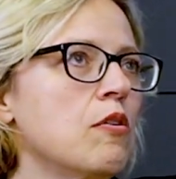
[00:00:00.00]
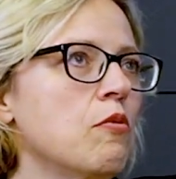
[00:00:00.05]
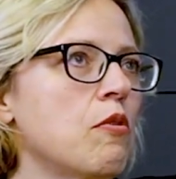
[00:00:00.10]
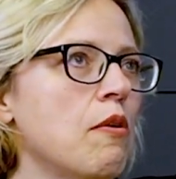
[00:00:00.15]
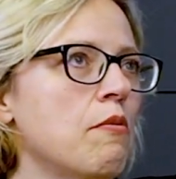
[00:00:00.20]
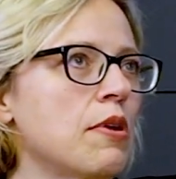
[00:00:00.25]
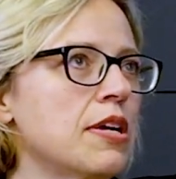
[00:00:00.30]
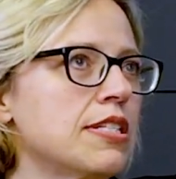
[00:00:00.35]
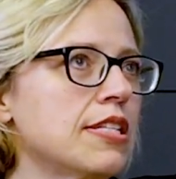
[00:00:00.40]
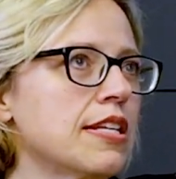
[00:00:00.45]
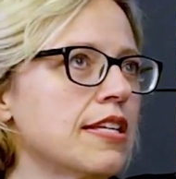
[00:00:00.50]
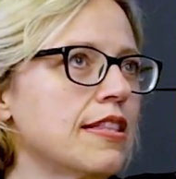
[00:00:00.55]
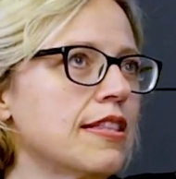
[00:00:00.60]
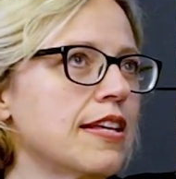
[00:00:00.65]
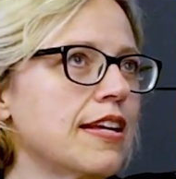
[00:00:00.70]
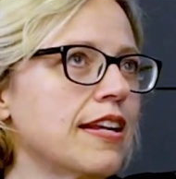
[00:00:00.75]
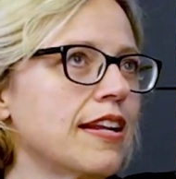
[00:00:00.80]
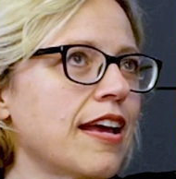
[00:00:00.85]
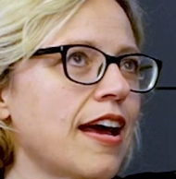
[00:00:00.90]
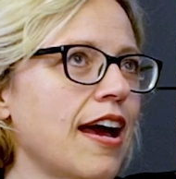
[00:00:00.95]
What was it
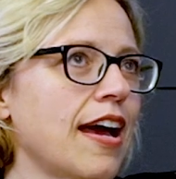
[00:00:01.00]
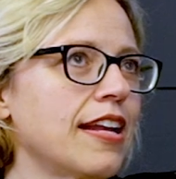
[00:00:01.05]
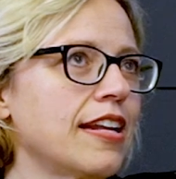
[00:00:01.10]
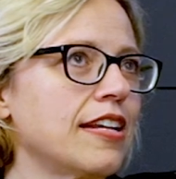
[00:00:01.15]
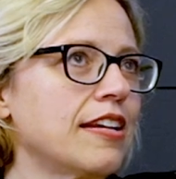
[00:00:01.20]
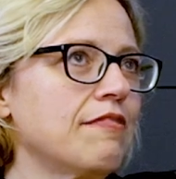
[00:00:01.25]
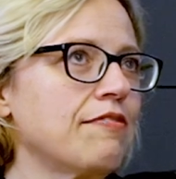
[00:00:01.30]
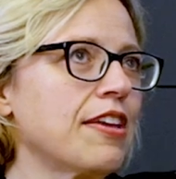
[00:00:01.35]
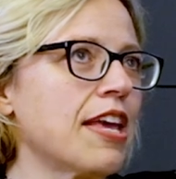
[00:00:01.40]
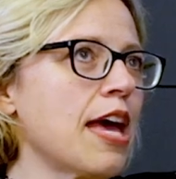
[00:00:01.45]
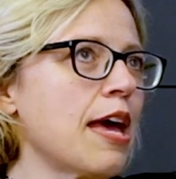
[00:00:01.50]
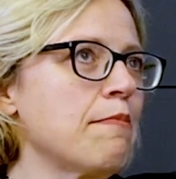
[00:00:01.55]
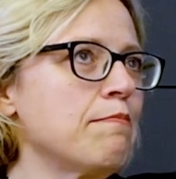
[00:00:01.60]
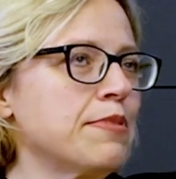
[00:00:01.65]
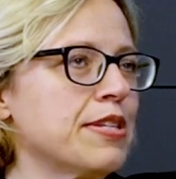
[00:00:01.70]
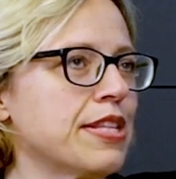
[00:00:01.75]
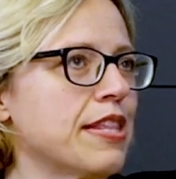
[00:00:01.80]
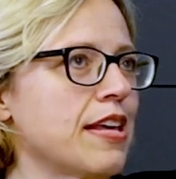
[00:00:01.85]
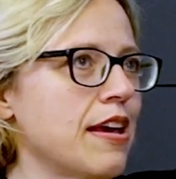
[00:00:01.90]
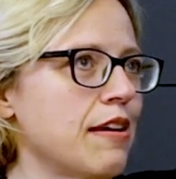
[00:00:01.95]
that kind of
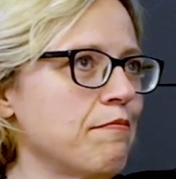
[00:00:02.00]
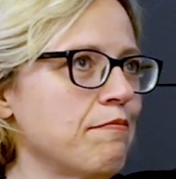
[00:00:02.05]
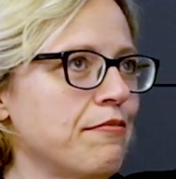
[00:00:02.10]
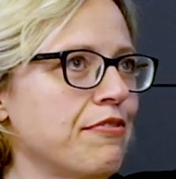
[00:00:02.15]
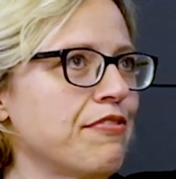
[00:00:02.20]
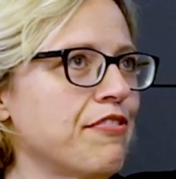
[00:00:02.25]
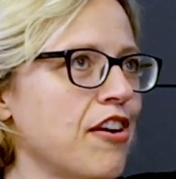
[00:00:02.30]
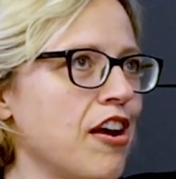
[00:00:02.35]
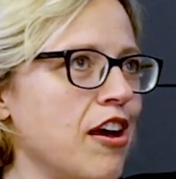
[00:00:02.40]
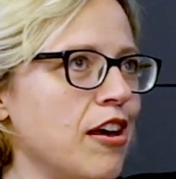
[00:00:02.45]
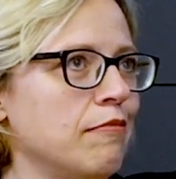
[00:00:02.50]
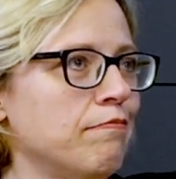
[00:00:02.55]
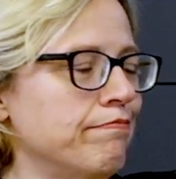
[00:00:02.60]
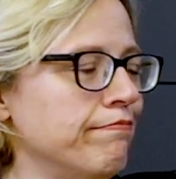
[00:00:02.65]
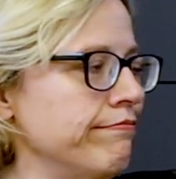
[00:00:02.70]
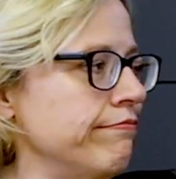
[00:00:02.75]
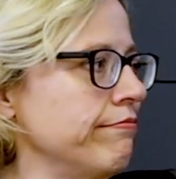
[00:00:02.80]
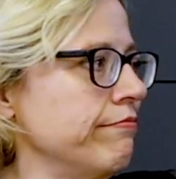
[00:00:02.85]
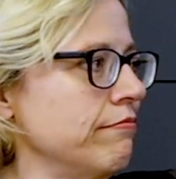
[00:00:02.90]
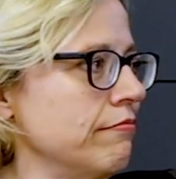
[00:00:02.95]
kept them
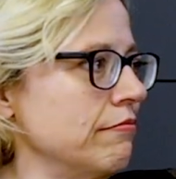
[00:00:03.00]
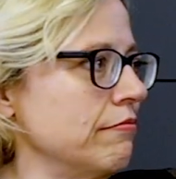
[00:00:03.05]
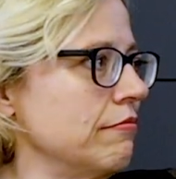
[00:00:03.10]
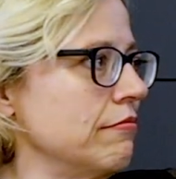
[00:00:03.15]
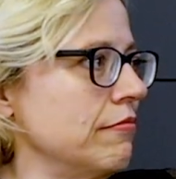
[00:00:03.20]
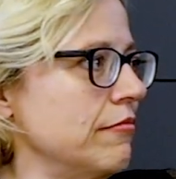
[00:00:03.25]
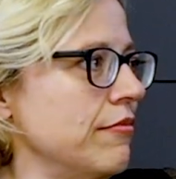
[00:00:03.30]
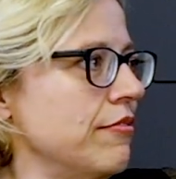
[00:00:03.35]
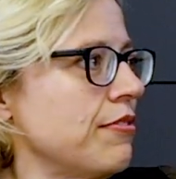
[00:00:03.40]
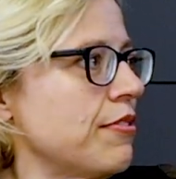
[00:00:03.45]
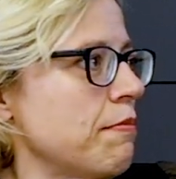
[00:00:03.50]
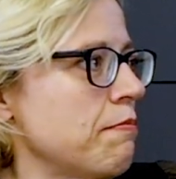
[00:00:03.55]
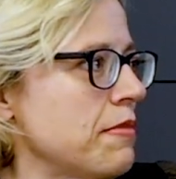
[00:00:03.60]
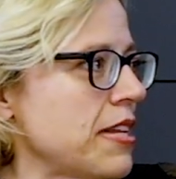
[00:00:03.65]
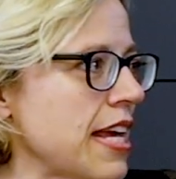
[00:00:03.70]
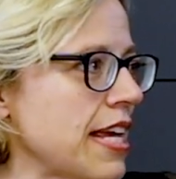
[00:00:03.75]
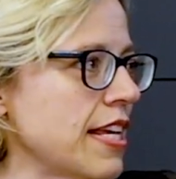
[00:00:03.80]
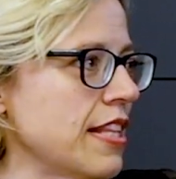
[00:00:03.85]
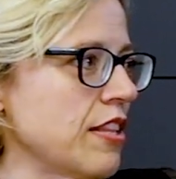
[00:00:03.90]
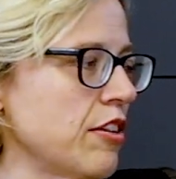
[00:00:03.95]
from
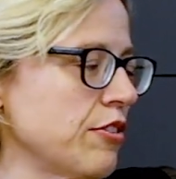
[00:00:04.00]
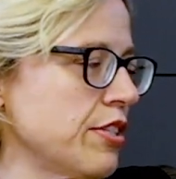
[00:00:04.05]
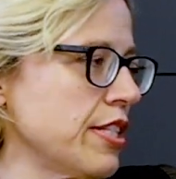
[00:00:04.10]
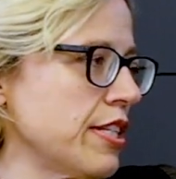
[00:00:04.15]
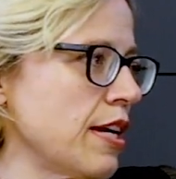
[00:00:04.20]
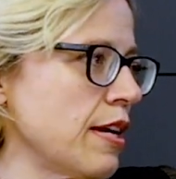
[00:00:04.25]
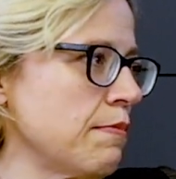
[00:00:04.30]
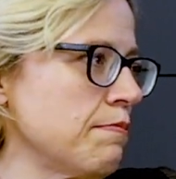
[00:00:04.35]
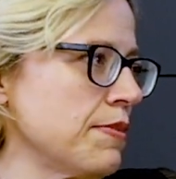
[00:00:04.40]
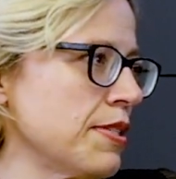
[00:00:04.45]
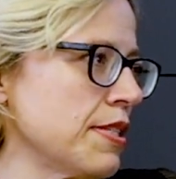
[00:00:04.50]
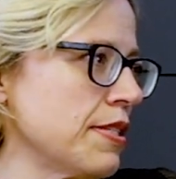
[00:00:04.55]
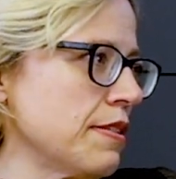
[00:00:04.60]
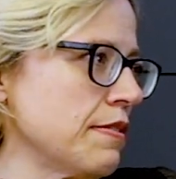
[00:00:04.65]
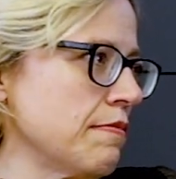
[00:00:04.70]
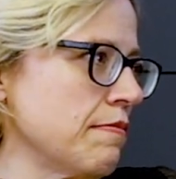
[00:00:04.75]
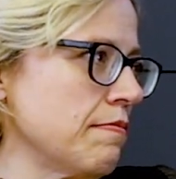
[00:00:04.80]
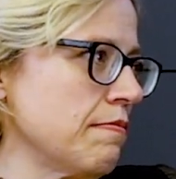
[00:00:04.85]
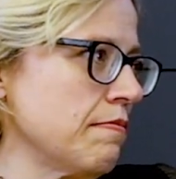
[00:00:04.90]
taking those steps?